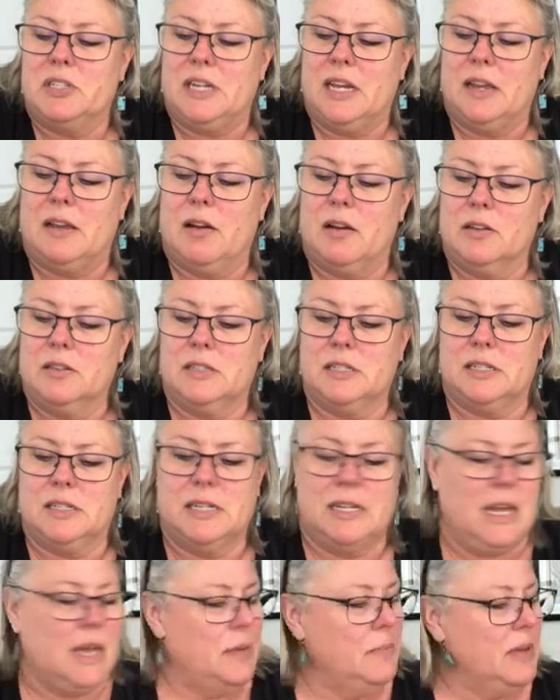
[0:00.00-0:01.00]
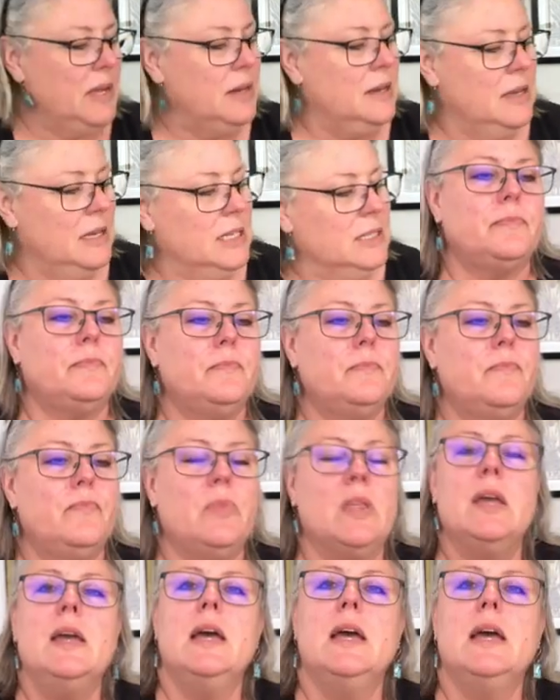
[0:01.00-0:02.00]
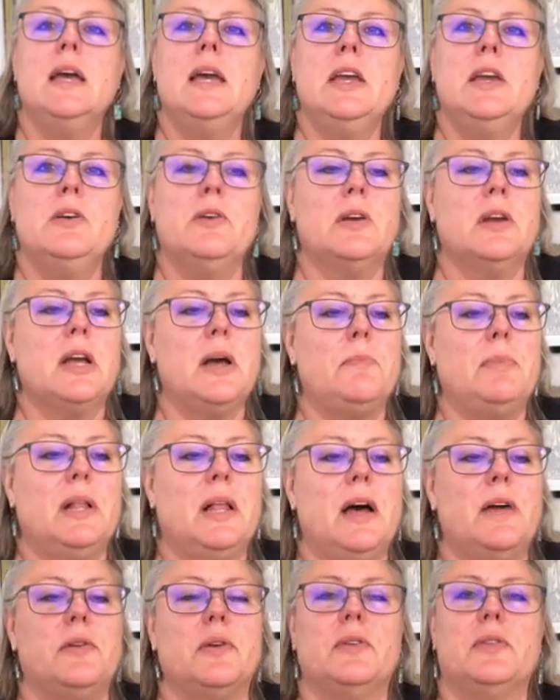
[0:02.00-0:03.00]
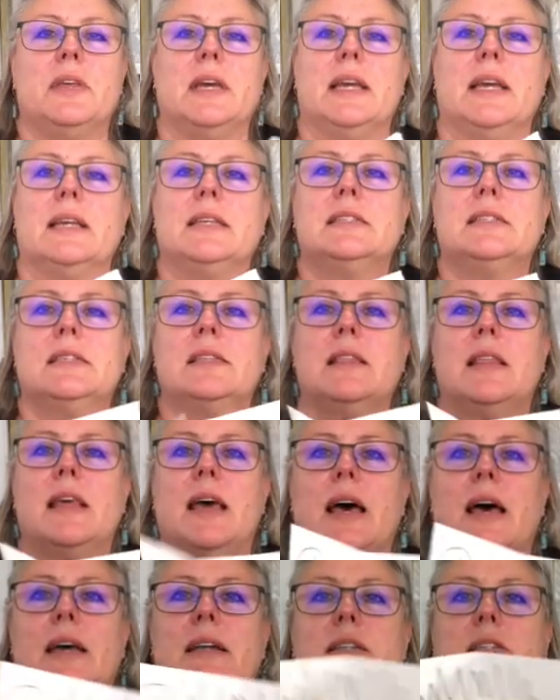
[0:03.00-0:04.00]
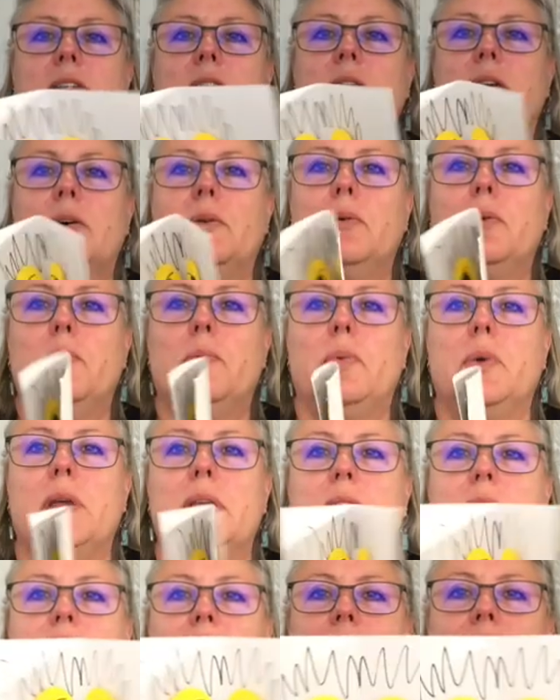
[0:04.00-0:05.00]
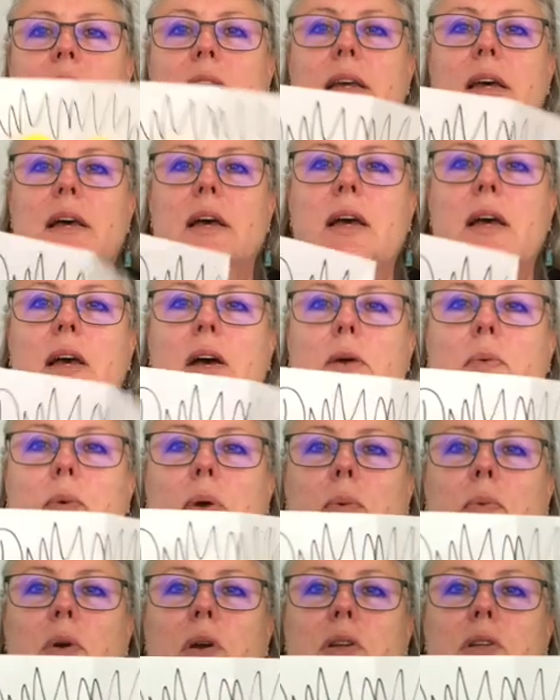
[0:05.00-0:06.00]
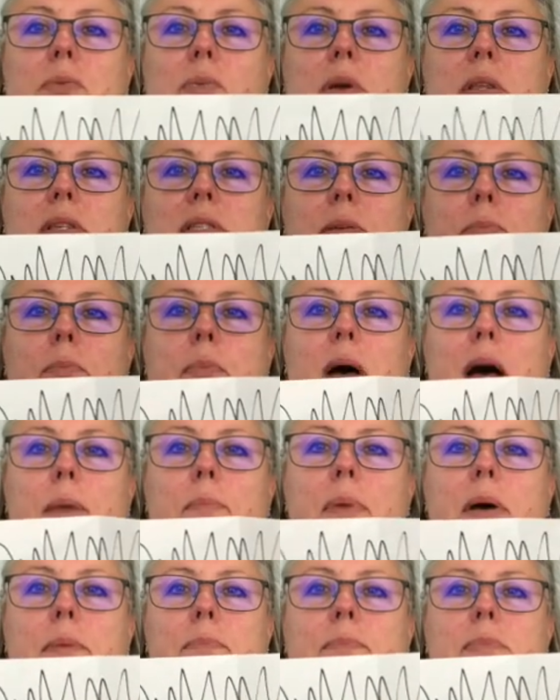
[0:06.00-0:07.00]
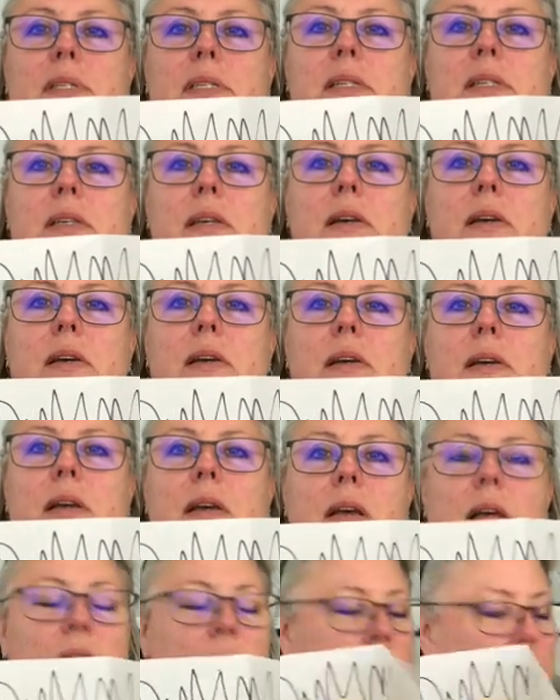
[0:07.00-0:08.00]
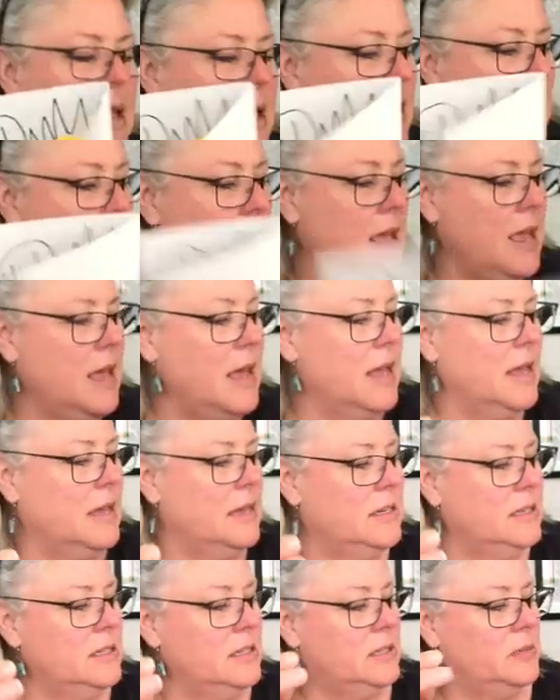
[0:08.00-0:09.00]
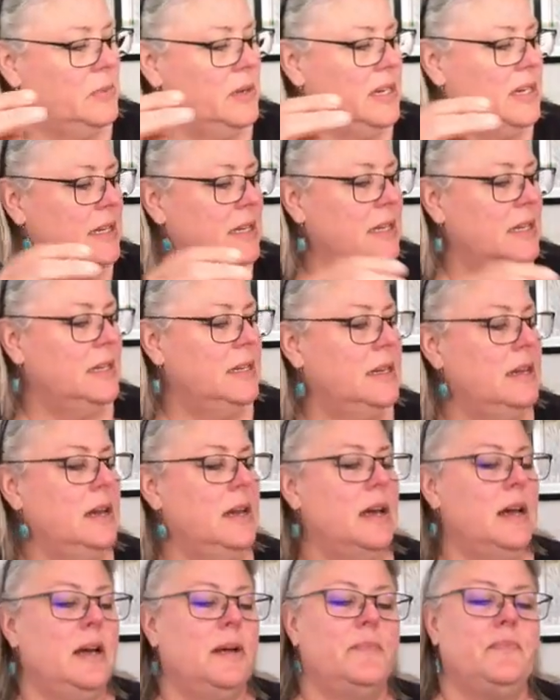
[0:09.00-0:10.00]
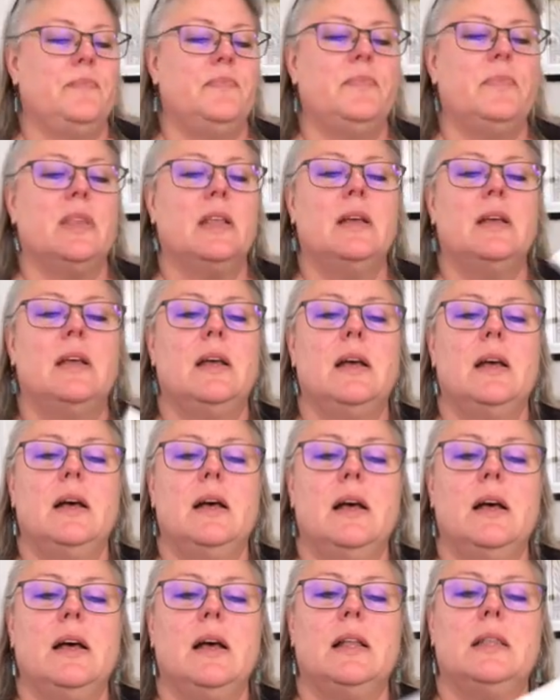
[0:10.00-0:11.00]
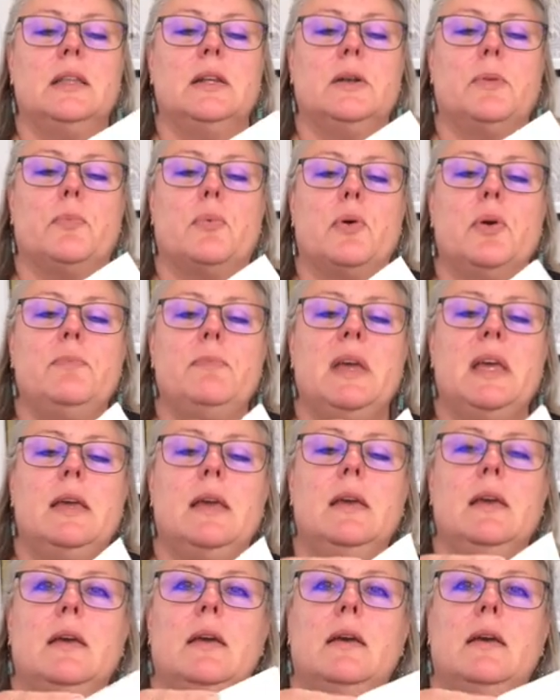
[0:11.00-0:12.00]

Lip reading: Day cards today, but here are a couple other things that we did. We worked with some pop-ups, and we did a little printmaking